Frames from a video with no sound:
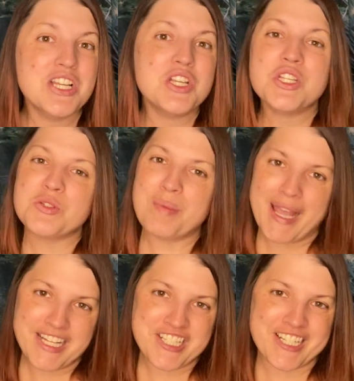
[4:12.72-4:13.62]
So
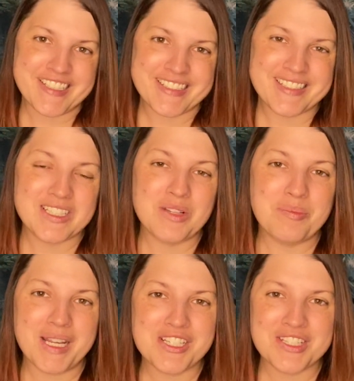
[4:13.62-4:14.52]
patience
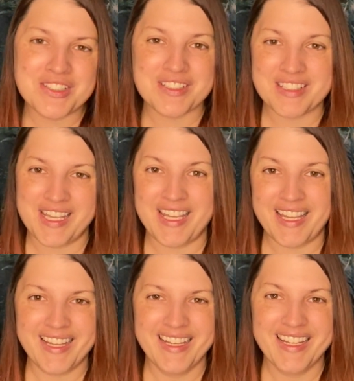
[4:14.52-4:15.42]
is key.